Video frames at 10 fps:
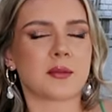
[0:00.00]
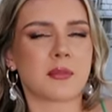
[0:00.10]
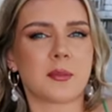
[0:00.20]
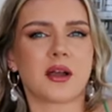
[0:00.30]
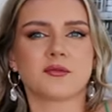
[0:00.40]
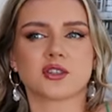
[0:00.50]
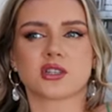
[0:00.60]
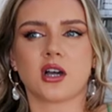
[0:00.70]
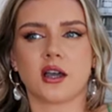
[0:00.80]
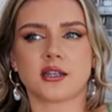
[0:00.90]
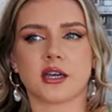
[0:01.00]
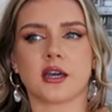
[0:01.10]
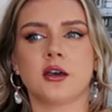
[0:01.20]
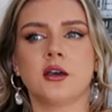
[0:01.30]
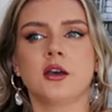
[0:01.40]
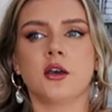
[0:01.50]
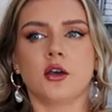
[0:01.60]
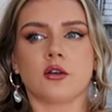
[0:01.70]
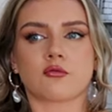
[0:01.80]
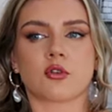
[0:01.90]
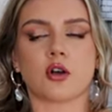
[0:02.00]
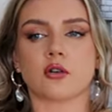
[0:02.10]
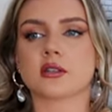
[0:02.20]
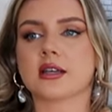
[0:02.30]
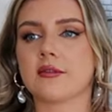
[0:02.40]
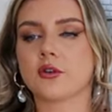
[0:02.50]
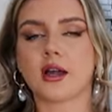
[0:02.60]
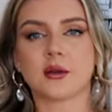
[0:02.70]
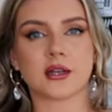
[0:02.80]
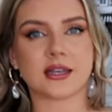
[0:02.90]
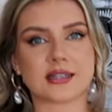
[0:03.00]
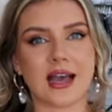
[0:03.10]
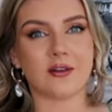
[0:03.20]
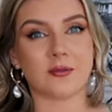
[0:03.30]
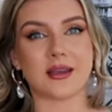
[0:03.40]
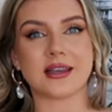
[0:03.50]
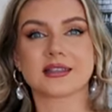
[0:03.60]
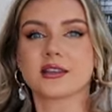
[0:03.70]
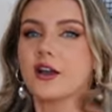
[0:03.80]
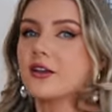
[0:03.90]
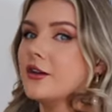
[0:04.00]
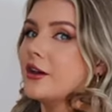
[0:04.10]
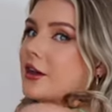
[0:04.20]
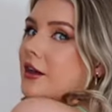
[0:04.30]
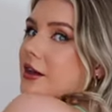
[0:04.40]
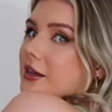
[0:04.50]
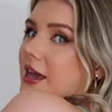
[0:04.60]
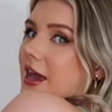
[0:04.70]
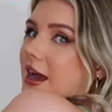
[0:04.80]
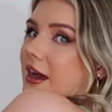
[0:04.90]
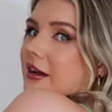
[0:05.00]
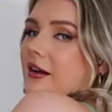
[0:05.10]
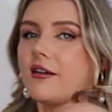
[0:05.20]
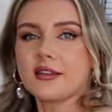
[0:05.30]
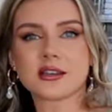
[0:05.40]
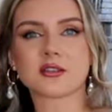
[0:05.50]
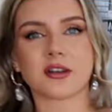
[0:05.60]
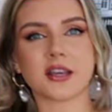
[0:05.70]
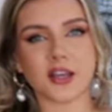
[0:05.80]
Like maybe I've just tied it wrong because I haven't got anyone here to help me. So yeah, I think it's really